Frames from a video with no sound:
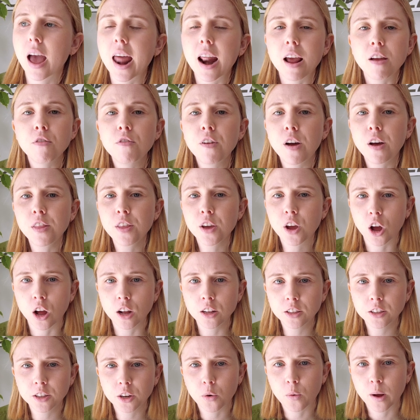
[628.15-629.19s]
And I felt the
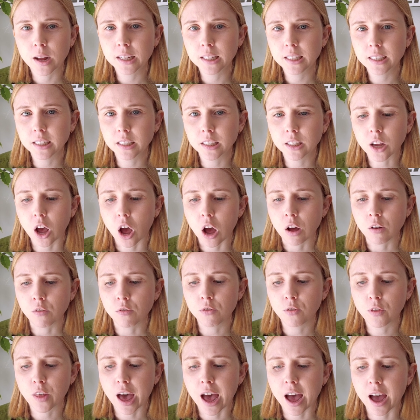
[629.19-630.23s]
consequences
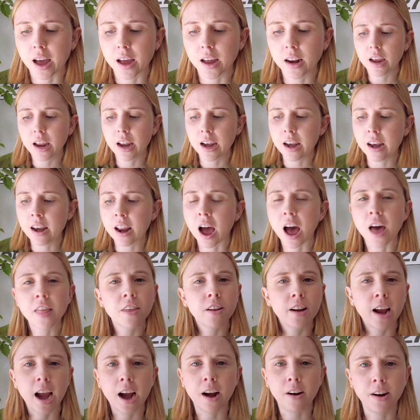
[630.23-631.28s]
of that in
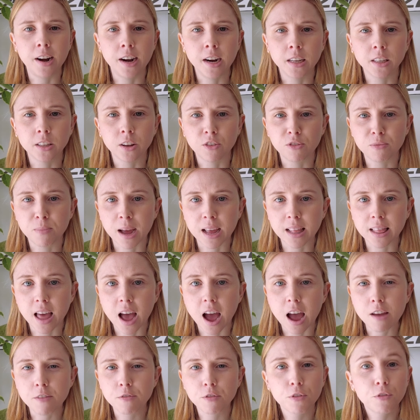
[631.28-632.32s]
other areas of my
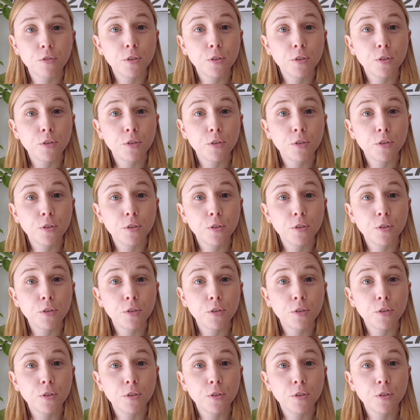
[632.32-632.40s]
life.